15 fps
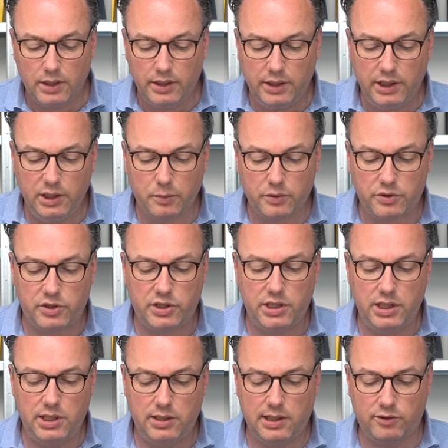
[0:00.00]
Here you will
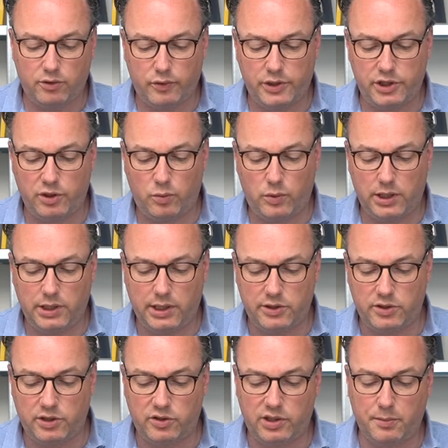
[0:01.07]
see that the original one has
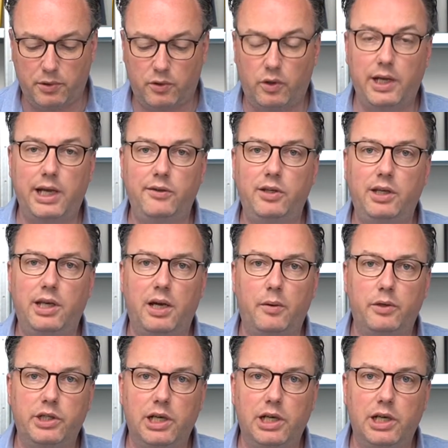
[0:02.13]
this typical 18 karat